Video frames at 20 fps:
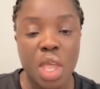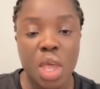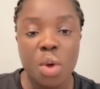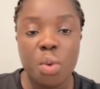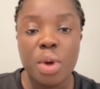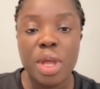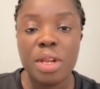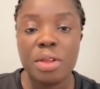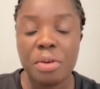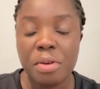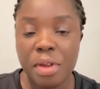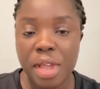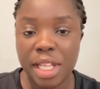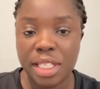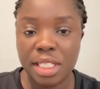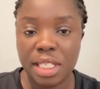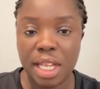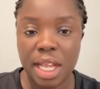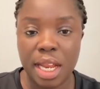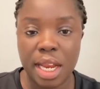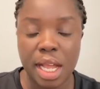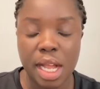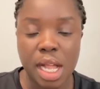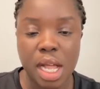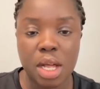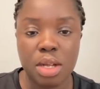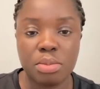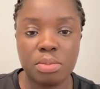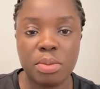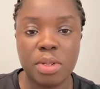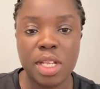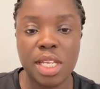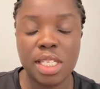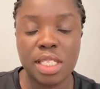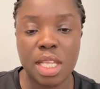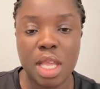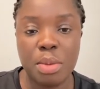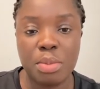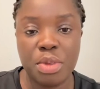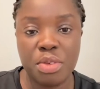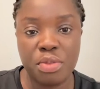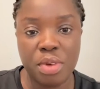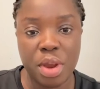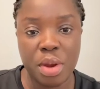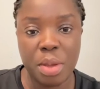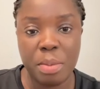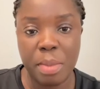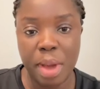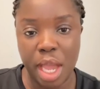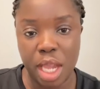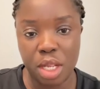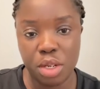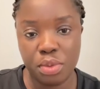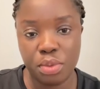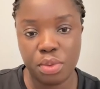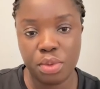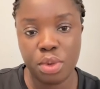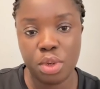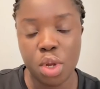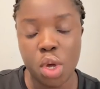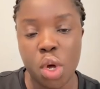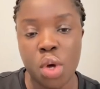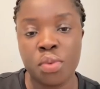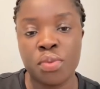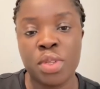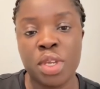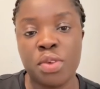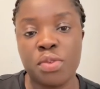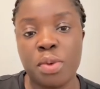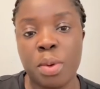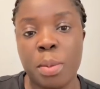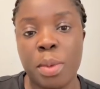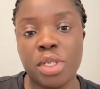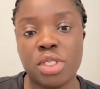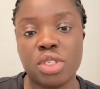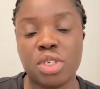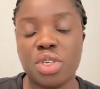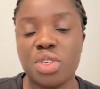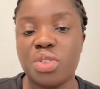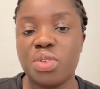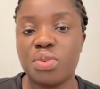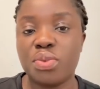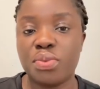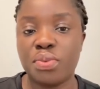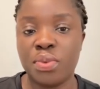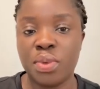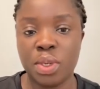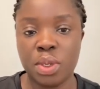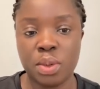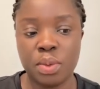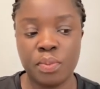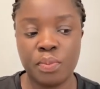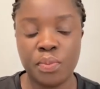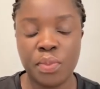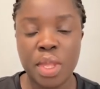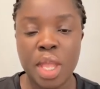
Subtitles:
When creating an account, please be very mindful of the information you fill,